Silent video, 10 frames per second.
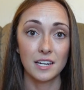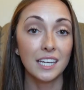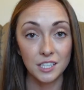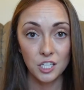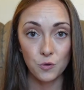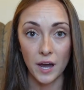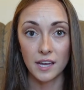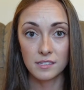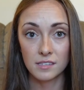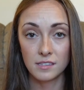In the U
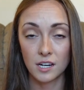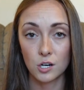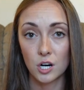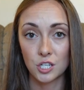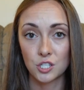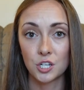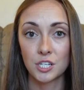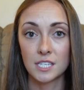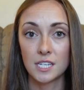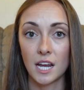S, there are
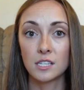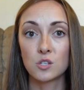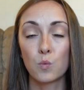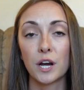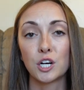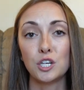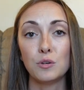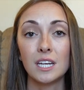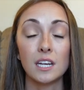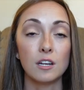certain states where
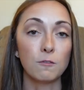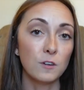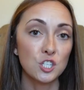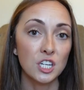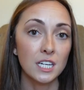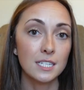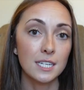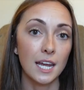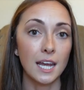you need an officiant